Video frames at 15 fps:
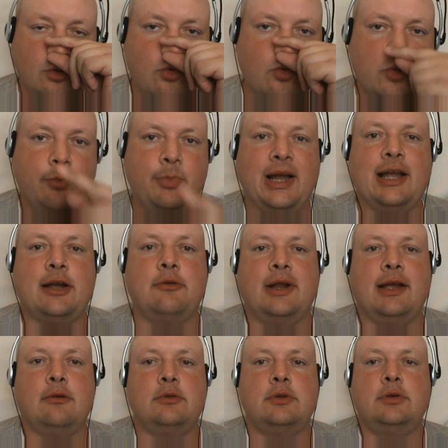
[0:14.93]
all the
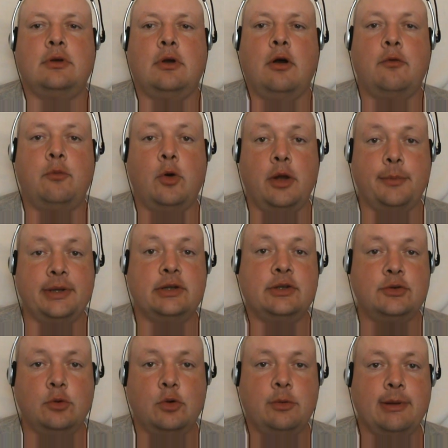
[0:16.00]
background of what I'm going
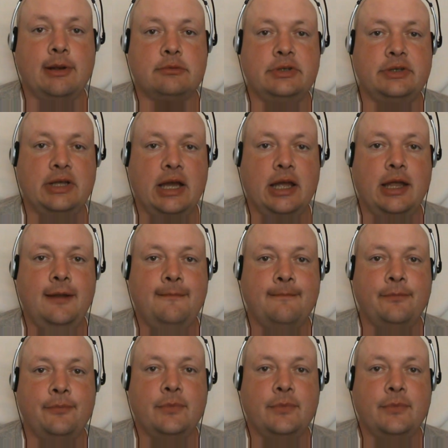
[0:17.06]
to talk about today,